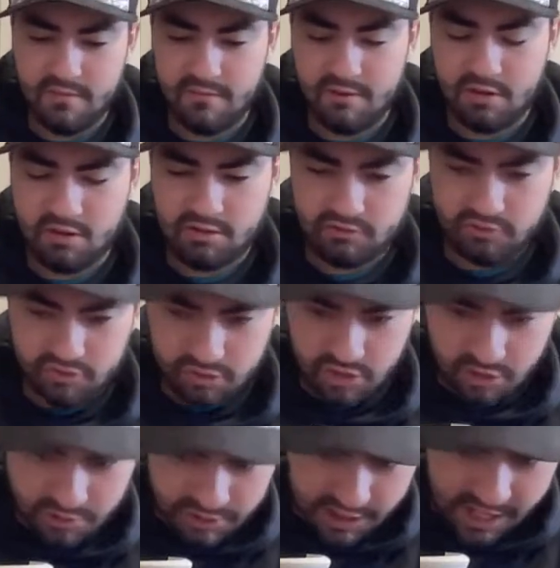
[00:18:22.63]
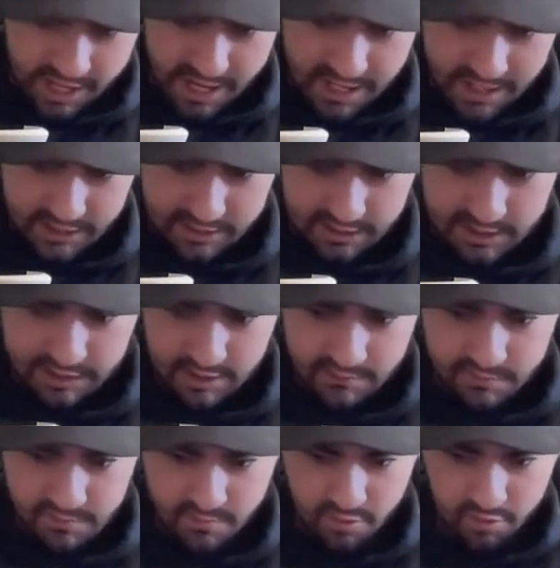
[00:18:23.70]
I'm also going to add a
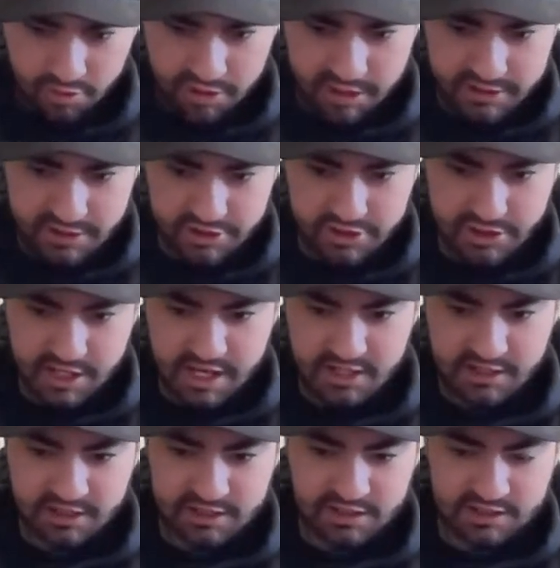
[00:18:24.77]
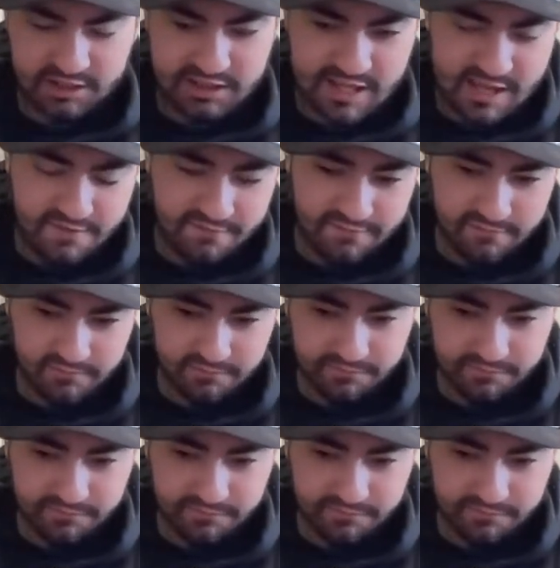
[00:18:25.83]
little bit more. I guess I should have left